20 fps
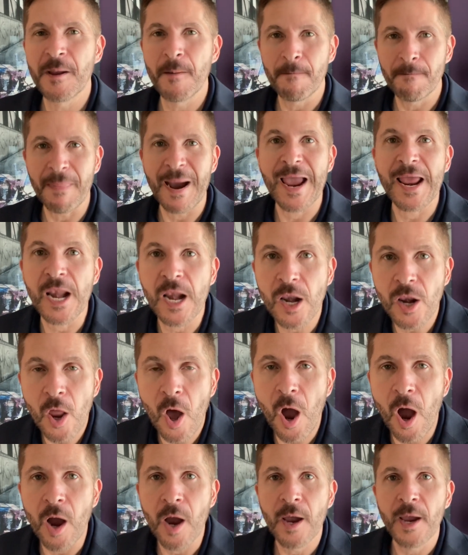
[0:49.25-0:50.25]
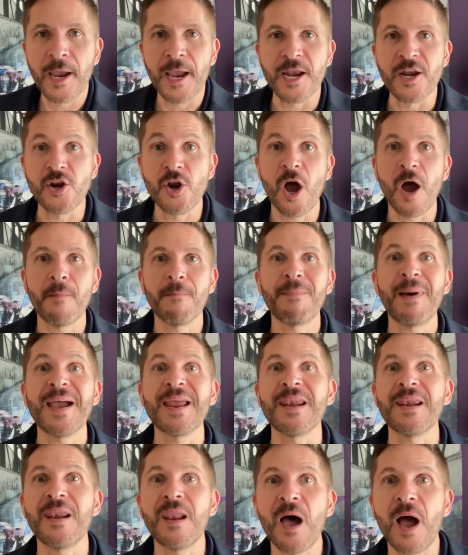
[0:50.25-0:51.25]
by law and not by
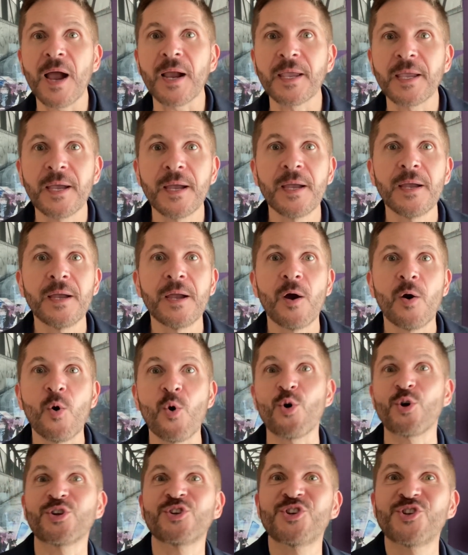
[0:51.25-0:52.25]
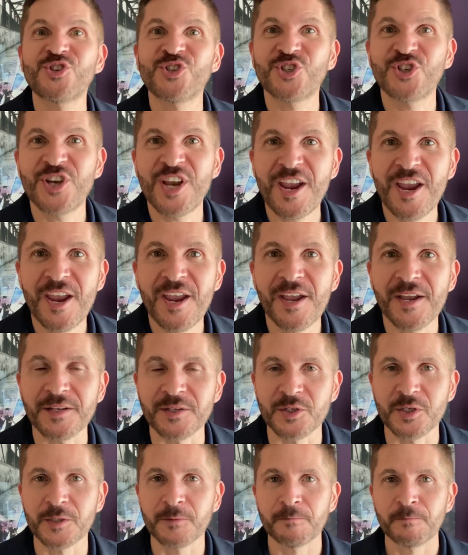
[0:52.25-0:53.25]
luck or
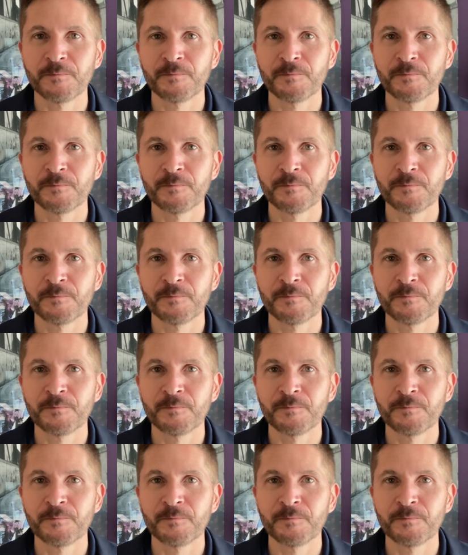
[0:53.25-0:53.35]
chance.